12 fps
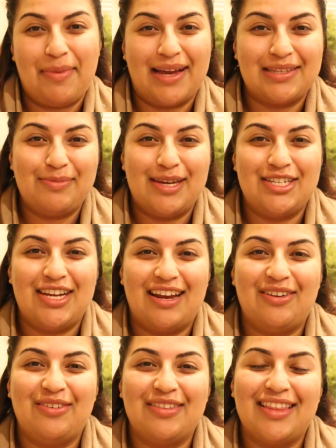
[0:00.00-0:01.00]
back to my
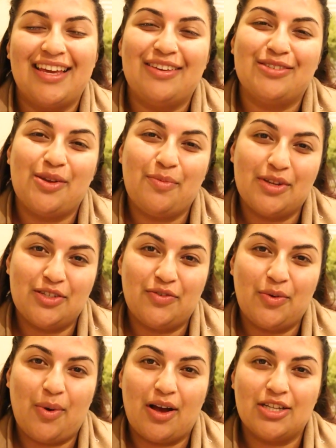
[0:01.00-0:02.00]
channel. Thank you so much
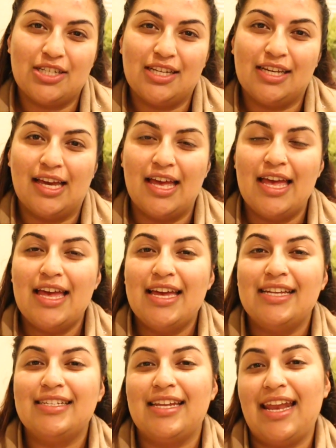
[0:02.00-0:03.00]
for watching.
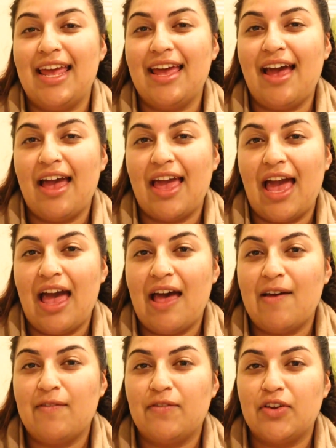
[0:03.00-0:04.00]
Today I
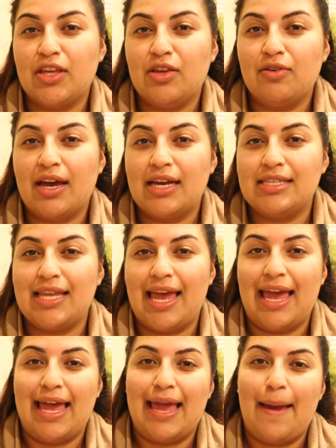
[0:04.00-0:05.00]
have for you guys
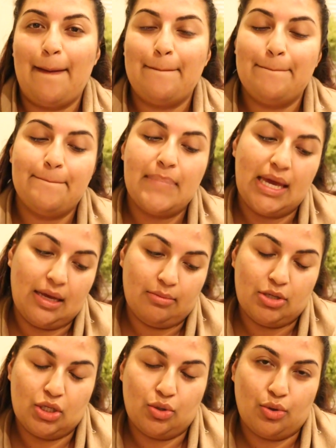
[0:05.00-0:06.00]
a
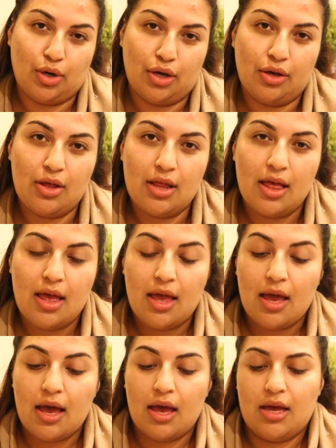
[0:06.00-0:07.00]
makeup tutorial.
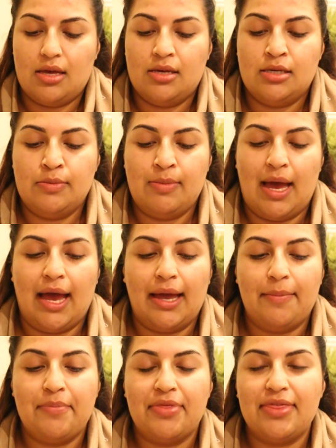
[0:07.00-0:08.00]

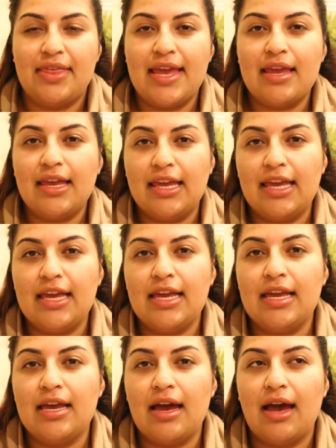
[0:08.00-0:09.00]
I'm
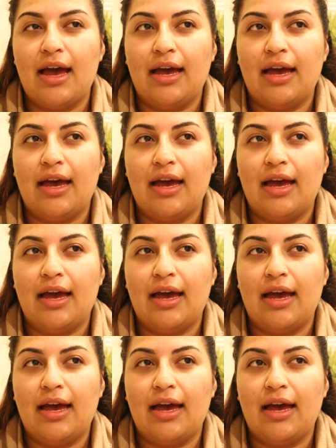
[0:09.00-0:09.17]
thinking